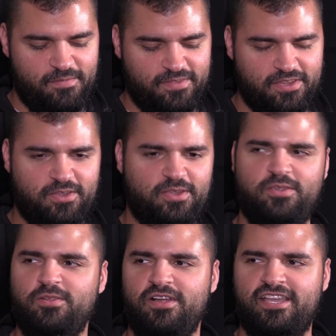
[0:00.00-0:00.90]

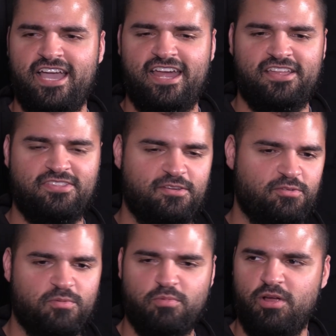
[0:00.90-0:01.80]
You look at it, there
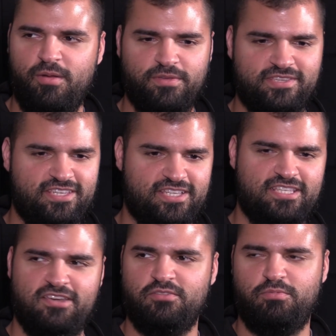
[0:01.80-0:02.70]
were probably
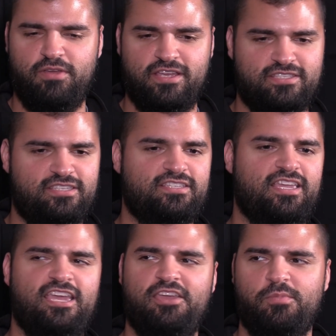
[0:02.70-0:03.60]
60 other plays in this
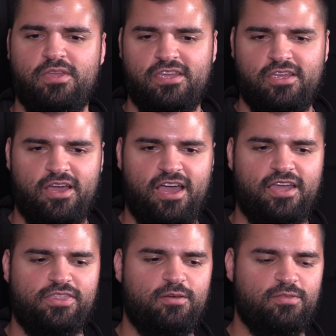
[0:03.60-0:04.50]
game.
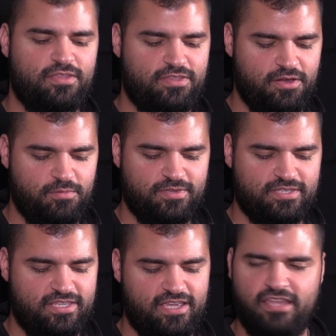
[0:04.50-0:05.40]
I know that there
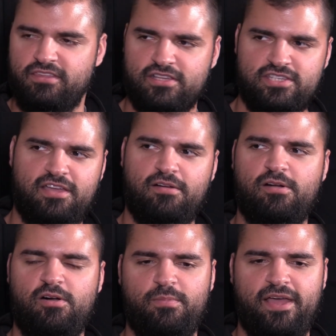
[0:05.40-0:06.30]
was a touchdown
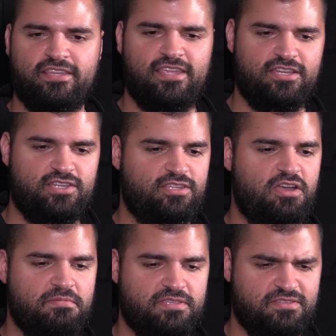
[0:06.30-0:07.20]
called back to A.J.
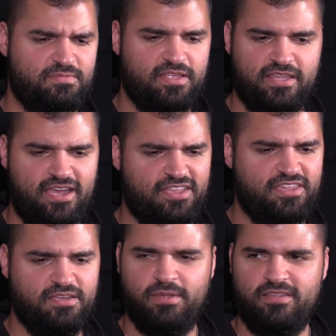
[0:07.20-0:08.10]
Thomas's, I
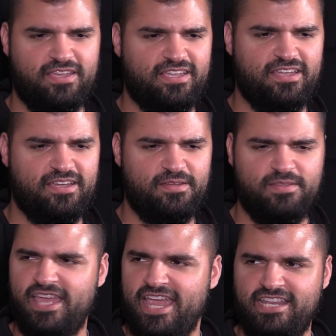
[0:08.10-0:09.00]
think about like
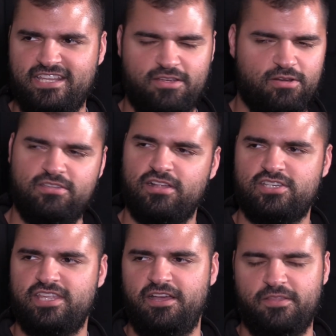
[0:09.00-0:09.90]
a 80-yard
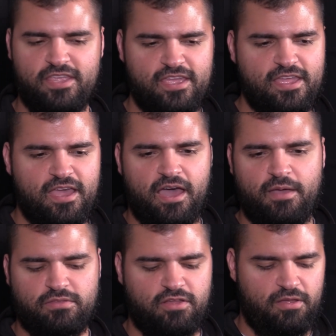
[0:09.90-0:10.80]
touchdown. Right. It
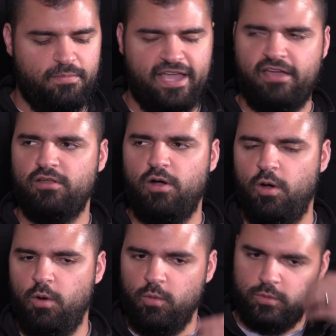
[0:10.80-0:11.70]
was called back on a
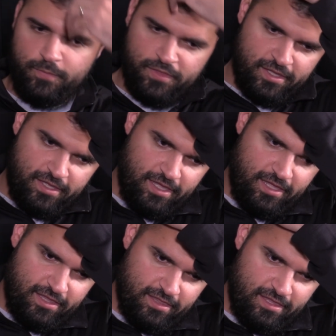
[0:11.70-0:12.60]
hold,
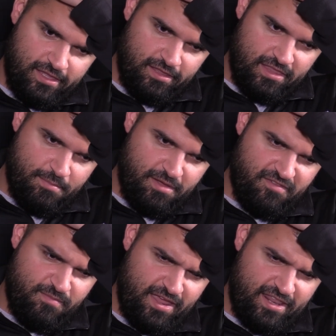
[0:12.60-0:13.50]
and that might
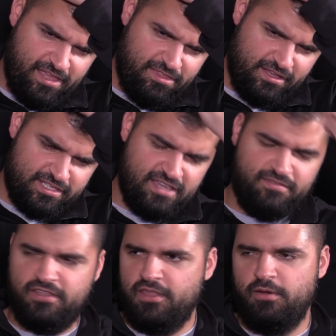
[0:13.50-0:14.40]
have made it, I think,
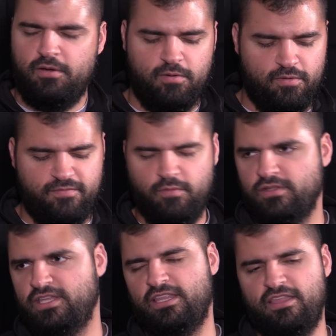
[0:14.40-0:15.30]
7-0 or
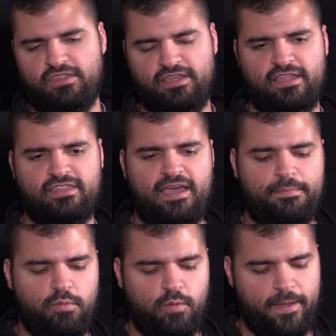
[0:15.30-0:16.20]
14-0 at
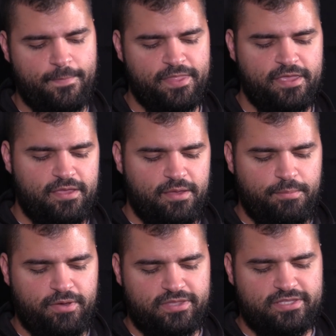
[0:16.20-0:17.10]
that point.
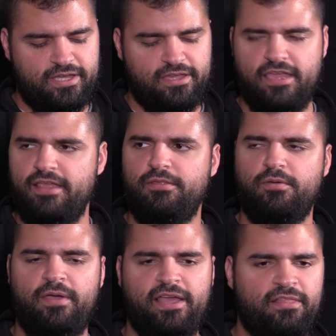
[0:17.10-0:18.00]
But the
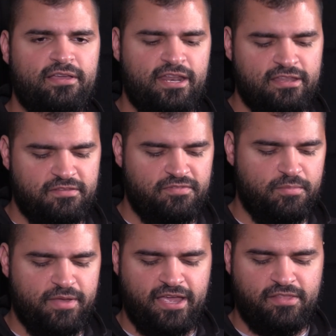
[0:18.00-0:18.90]
way I look at it, if you're
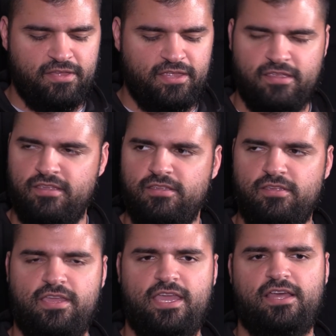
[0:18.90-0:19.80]
Beckley,
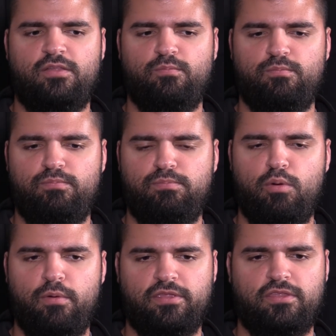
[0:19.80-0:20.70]
you can't
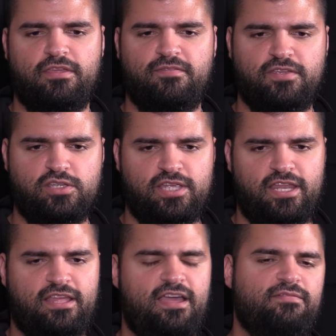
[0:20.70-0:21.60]
point to the
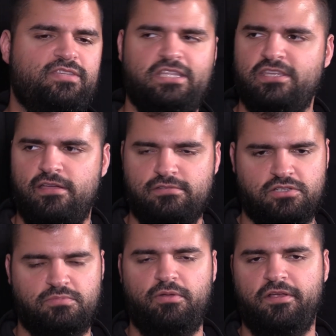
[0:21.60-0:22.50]
officiating. I haven't seen the coaches
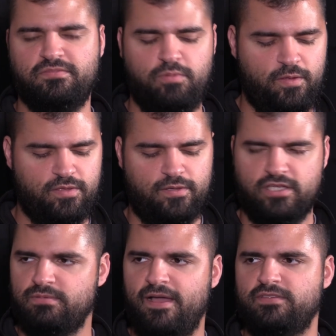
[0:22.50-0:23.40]
or players point to
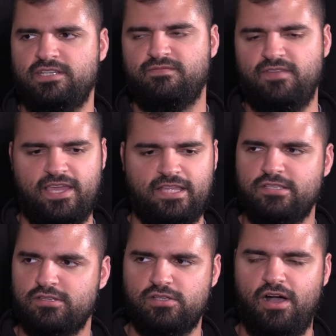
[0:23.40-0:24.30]
this, but I've seen fans
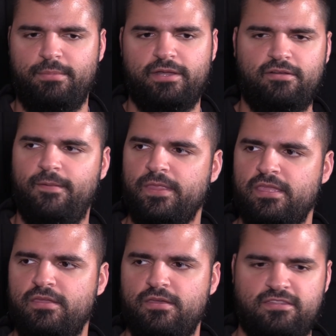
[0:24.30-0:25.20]
just comment on
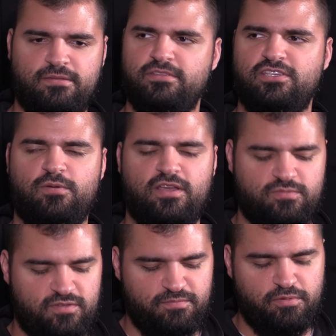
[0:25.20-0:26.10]
some of the stories
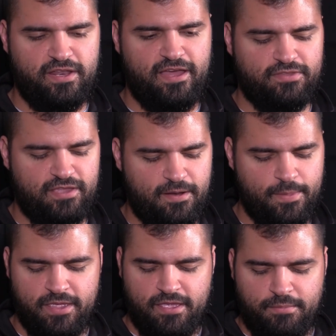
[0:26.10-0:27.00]
we've put out
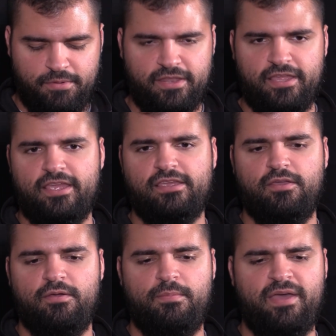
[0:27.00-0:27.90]
there. But
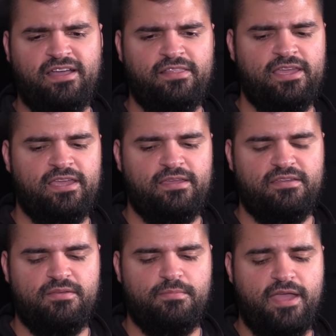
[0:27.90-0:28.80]

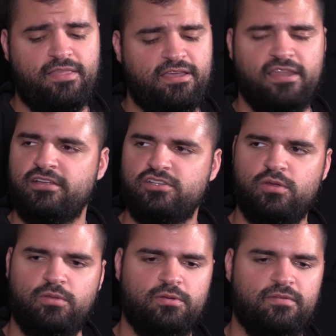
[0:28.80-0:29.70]
Beckley kind of
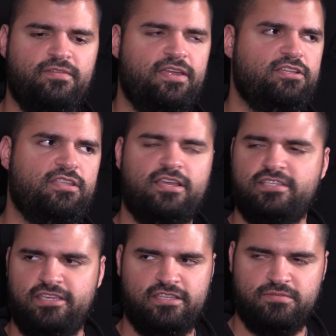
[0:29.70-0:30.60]
controlled their own fate, and I
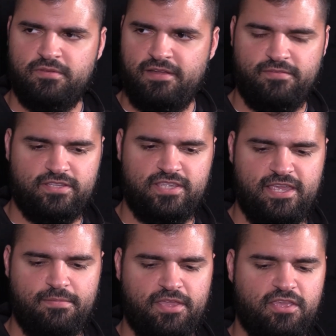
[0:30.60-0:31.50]
say this for every
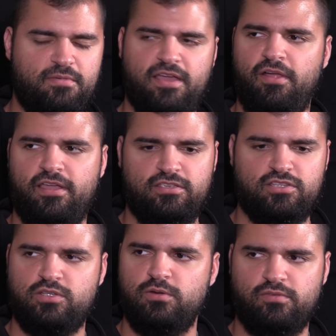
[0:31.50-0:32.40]
team. Like, you might look at those
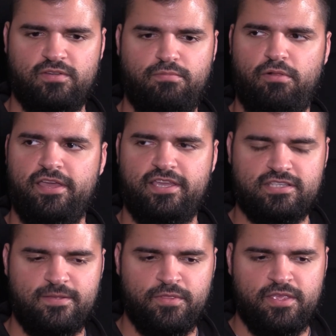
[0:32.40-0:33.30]
2 or 3
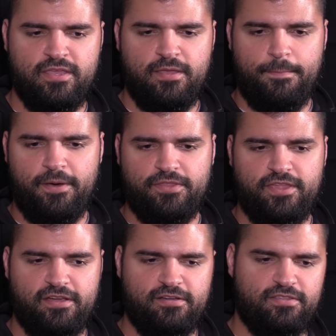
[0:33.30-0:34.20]
plays, but
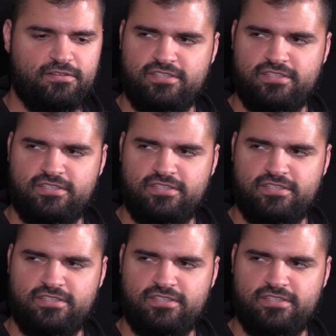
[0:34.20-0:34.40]
there are